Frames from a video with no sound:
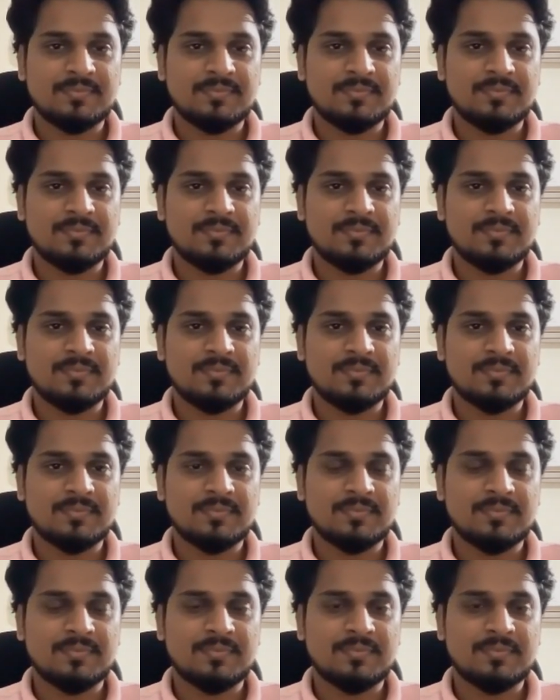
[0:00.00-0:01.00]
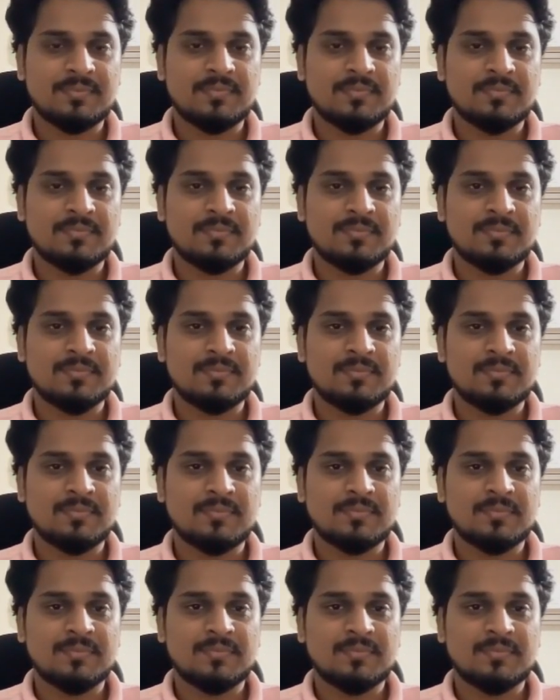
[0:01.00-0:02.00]

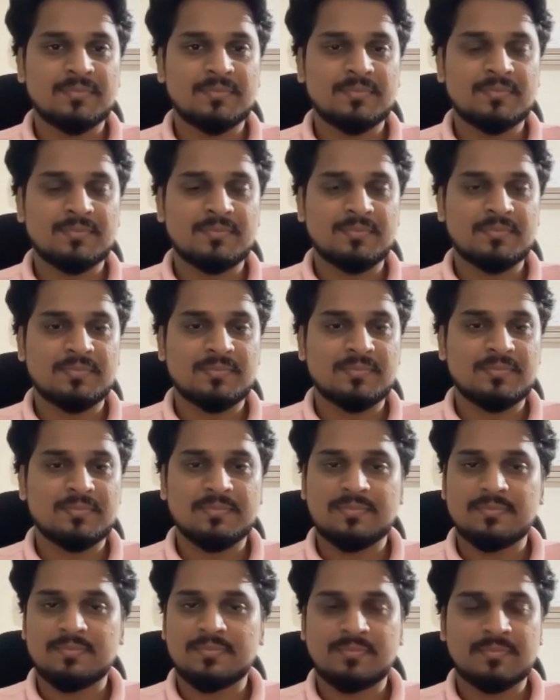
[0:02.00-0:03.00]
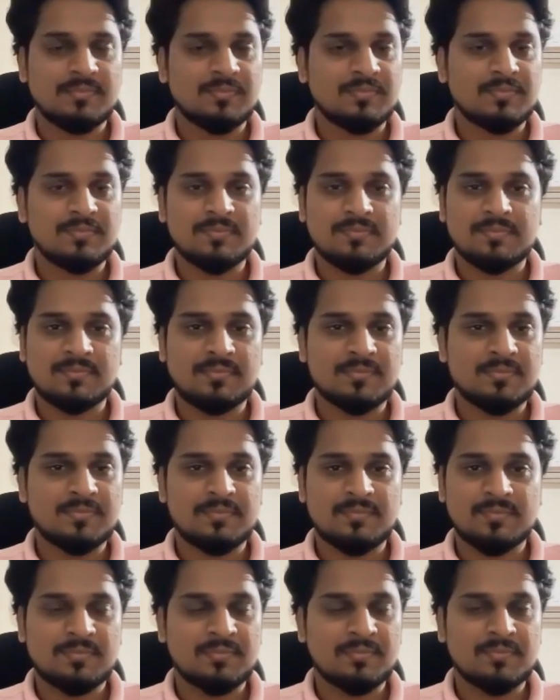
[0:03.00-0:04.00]

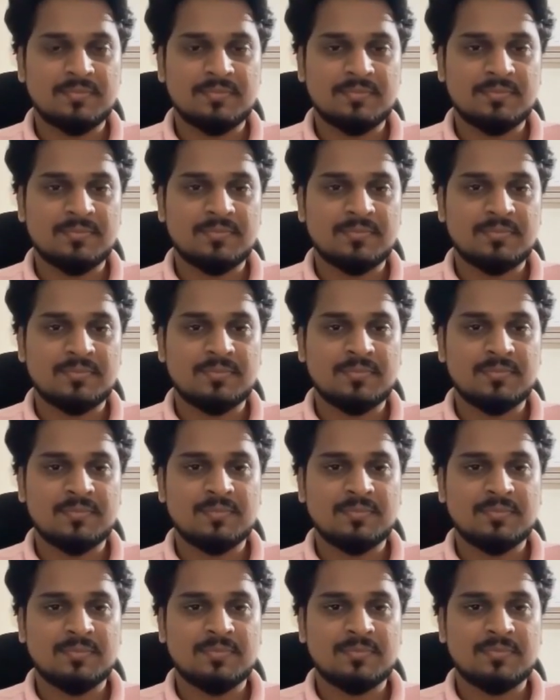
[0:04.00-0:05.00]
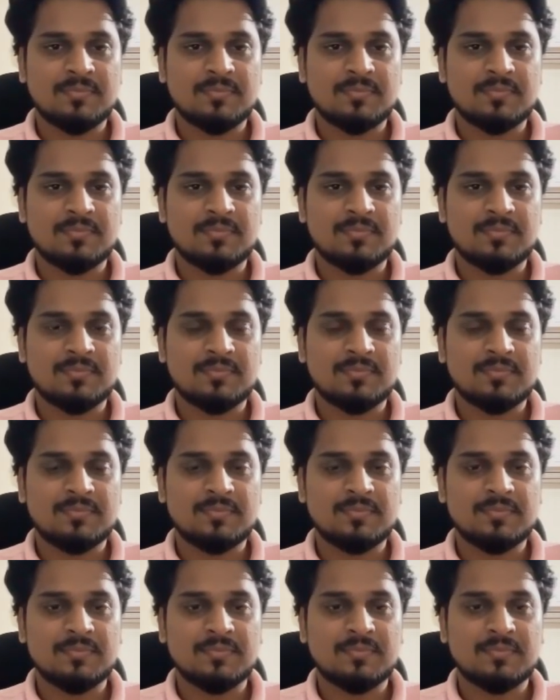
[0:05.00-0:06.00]

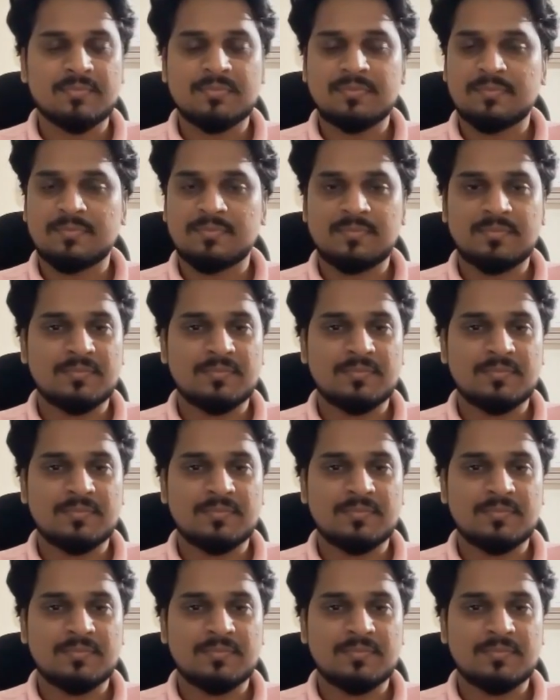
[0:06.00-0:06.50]
This person isn't speaking.